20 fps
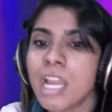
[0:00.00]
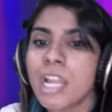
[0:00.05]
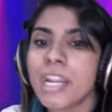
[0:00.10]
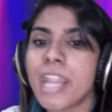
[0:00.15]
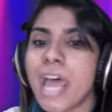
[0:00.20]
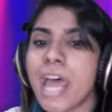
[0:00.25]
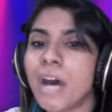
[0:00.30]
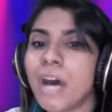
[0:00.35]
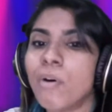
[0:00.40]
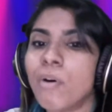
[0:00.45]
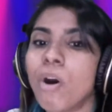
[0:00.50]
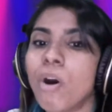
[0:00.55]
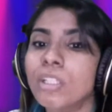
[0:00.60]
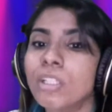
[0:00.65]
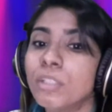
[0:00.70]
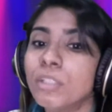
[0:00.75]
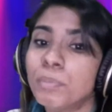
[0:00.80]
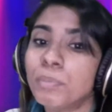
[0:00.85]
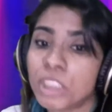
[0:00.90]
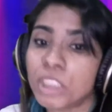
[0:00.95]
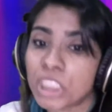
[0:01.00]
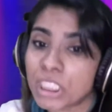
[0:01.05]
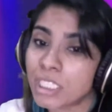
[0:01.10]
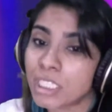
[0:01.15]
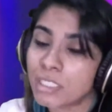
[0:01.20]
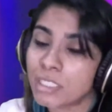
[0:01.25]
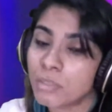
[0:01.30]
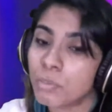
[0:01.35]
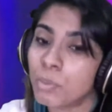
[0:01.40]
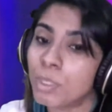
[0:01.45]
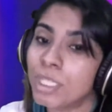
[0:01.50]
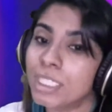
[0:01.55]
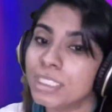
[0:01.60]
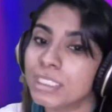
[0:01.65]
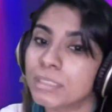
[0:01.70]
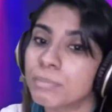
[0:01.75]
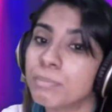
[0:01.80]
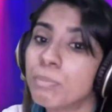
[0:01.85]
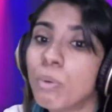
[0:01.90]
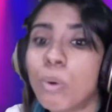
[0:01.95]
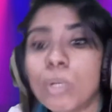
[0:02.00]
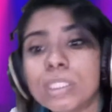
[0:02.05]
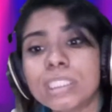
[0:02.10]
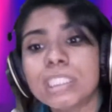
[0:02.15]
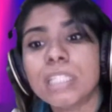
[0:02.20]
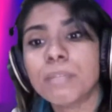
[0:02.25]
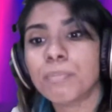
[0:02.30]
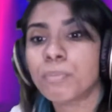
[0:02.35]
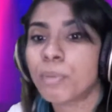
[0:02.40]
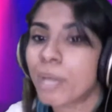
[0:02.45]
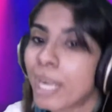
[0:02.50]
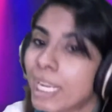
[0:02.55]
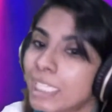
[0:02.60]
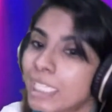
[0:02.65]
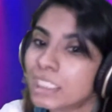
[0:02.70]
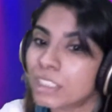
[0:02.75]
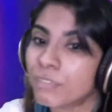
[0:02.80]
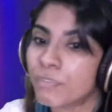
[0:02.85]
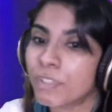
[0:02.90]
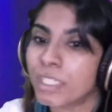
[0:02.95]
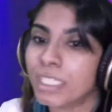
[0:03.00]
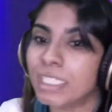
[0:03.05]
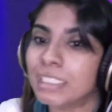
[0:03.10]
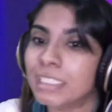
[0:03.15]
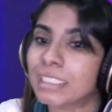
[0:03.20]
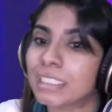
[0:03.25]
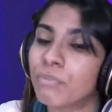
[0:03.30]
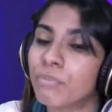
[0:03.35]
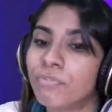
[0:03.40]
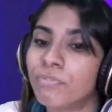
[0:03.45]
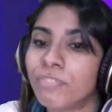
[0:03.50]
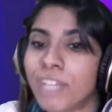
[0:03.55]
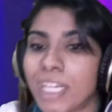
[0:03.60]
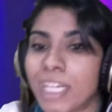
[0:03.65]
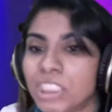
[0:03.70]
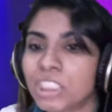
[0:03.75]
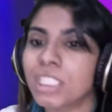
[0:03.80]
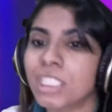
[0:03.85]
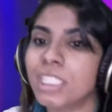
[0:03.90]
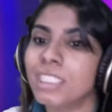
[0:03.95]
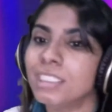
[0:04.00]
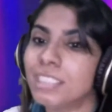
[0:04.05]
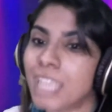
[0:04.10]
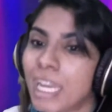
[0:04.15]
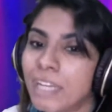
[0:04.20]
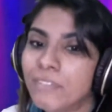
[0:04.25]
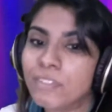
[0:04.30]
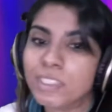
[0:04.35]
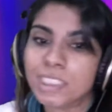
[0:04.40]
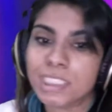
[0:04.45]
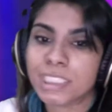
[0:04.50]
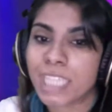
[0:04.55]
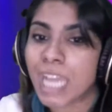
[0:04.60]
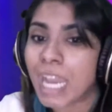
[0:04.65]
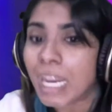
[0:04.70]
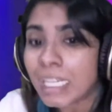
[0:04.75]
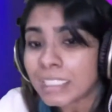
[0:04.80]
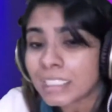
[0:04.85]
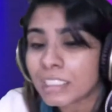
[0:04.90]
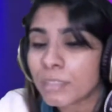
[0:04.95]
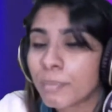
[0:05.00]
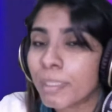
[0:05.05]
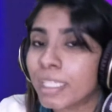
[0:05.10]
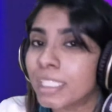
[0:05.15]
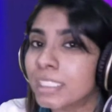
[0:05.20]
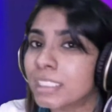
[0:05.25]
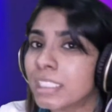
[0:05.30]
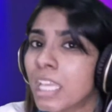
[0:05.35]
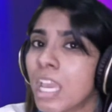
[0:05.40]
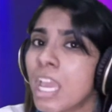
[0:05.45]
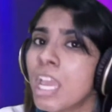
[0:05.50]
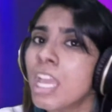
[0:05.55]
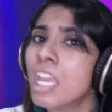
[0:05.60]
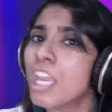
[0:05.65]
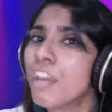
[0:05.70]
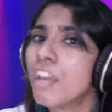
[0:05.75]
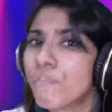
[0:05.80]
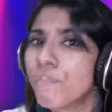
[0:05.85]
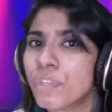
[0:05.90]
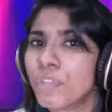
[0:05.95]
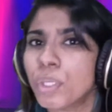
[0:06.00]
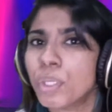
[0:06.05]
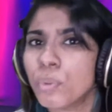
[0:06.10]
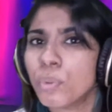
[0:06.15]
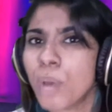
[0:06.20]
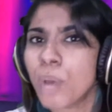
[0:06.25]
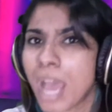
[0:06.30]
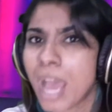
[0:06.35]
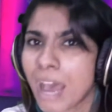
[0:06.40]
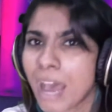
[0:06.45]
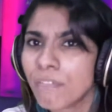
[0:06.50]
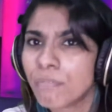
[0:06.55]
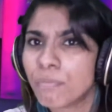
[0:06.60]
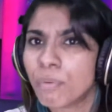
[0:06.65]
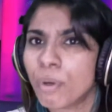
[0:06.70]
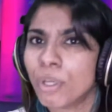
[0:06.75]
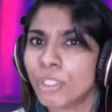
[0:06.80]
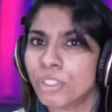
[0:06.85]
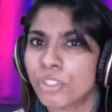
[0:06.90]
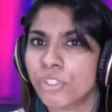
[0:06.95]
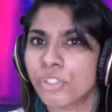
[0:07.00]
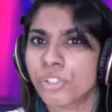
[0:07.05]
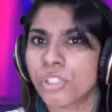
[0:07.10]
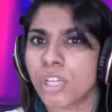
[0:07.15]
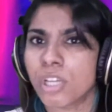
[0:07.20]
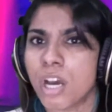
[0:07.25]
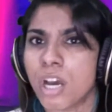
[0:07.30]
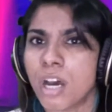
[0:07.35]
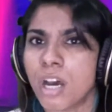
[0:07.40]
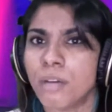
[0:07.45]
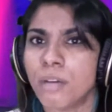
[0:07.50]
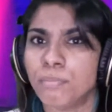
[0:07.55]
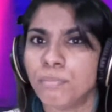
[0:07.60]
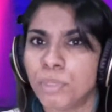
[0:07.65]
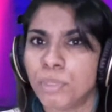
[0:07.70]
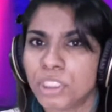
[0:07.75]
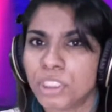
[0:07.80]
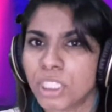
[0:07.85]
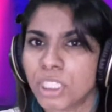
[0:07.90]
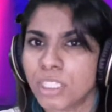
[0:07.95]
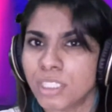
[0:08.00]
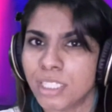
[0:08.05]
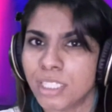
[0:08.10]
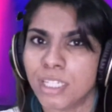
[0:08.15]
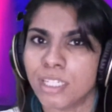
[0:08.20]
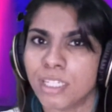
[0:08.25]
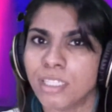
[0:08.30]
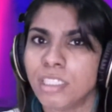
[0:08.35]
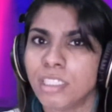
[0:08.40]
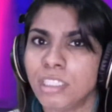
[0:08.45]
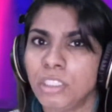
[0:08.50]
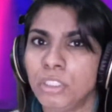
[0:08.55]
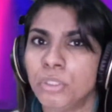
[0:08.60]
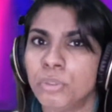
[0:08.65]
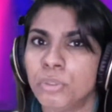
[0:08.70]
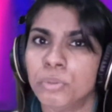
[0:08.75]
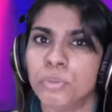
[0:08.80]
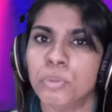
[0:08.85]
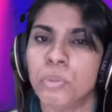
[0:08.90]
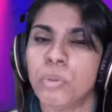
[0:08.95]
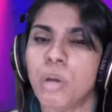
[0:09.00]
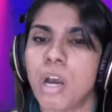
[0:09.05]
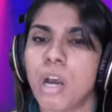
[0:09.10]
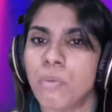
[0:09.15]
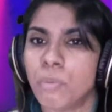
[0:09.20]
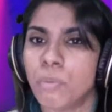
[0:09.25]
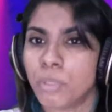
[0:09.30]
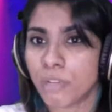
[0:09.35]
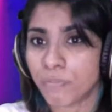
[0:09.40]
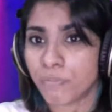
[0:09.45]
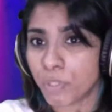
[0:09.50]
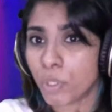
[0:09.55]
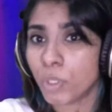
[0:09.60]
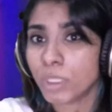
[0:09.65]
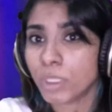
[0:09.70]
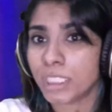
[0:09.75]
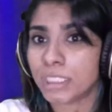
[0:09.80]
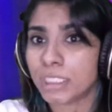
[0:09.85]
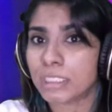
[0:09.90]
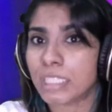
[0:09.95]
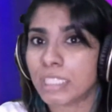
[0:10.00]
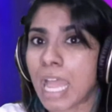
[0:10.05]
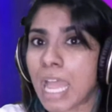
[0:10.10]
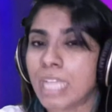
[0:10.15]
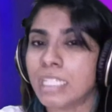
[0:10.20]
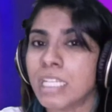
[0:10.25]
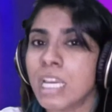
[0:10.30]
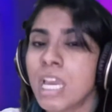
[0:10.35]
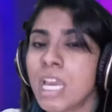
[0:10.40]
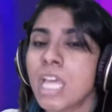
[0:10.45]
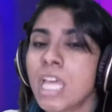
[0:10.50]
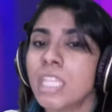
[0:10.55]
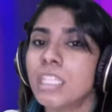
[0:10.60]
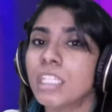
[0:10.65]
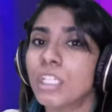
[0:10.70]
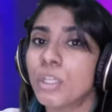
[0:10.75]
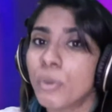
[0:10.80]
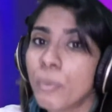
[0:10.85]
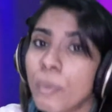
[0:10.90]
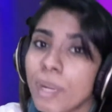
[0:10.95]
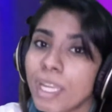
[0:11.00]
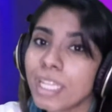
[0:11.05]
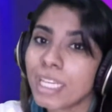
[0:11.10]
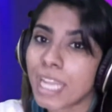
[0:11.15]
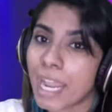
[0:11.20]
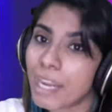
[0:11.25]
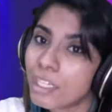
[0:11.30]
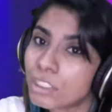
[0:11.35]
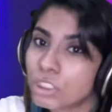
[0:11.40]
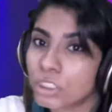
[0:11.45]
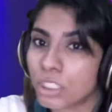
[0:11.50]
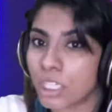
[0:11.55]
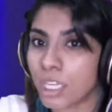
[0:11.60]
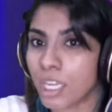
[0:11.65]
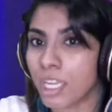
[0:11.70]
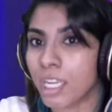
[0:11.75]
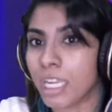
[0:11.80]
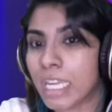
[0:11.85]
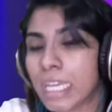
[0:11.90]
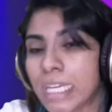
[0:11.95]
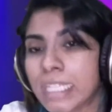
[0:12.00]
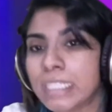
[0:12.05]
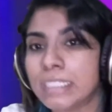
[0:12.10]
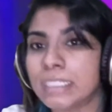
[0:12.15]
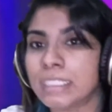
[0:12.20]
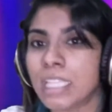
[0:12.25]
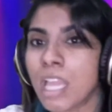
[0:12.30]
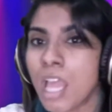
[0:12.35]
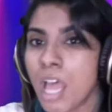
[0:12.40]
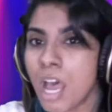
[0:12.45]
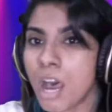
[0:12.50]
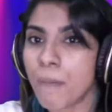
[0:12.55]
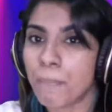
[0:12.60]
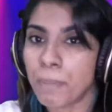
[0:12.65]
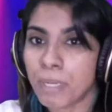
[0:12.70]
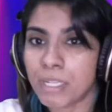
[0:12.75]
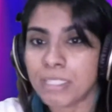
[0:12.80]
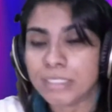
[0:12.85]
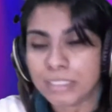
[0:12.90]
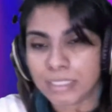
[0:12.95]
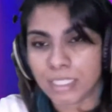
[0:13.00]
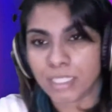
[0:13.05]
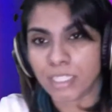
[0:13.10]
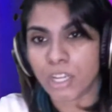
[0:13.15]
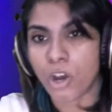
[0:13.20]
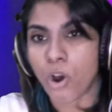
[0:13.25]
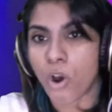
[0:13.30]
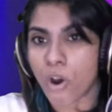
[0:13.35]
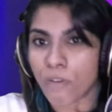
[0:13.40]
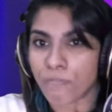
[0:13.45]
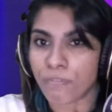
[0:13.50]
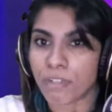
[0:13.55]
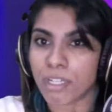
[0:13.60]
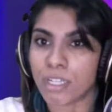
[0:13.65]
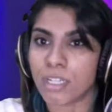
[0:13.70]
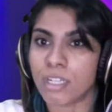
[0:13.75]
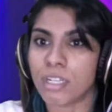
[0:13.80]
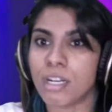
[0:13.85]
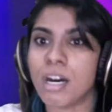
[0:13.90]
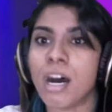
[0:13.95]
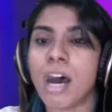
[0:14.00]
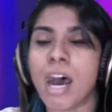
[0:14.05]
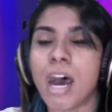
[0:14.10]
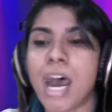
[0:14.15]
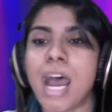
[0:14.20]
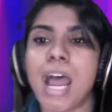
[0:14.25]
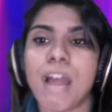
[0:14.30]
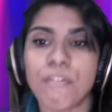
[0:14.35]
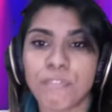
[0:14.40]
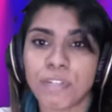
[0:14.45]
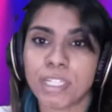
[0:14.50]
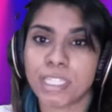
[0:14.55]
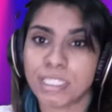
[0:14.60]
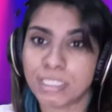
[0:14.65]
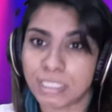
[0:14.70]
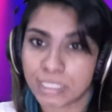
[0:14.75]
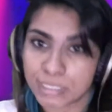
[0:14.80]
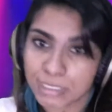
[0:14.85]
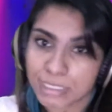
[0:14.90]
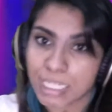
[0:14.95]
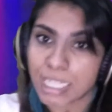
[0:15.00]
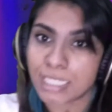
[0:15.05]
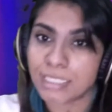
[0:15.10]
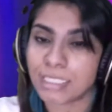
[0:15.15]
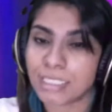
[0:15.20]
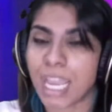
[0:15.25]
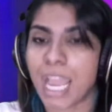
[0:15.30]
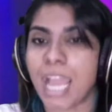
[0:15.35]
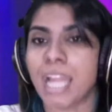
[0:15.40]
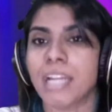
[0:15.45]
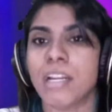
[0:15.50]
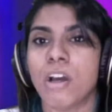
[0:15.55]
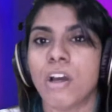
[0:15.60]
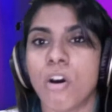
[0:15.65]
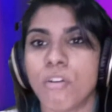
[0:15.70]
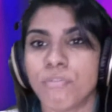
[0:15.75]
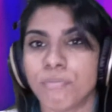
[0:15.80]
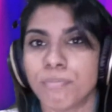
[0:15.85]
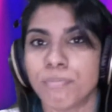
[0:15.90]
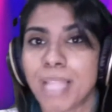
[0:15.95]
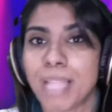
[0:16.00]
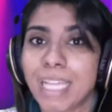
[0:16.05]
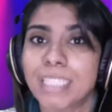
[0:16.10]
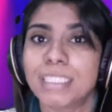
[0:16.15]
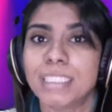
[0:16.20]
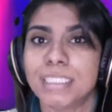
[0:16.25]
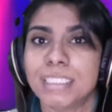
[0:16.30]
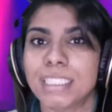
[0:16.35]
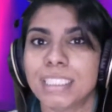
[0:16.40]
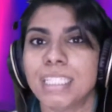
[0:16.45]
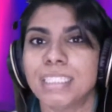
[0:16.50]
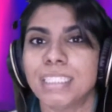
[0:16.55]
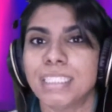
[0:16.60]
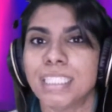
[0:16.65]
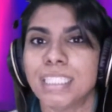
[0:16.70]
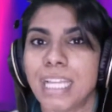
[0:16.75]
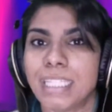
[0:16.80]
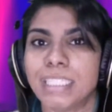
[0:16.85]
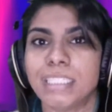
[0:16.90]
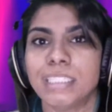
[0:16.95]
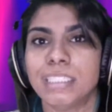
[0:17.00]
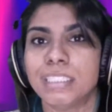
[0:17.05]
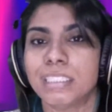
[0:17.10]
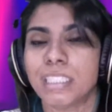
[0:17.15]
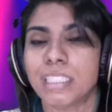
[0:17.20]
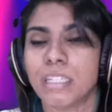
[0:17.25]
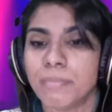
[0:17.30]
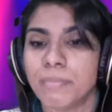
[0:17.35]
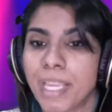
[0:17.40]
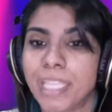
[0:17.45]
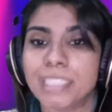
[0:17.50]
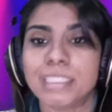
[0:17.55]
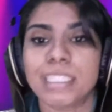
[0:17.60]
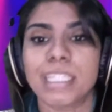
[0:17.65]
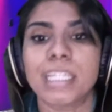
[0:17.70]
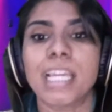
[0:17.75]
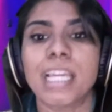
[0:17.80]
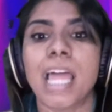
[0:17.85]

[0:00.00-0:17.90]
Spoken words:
Now, although Bridgerton was mostly praised for its racially diverse cast, because if you have watched Bridgerton, you would have noticed that the Queen actually is a person of African descent and of Black descent, and that is amazing.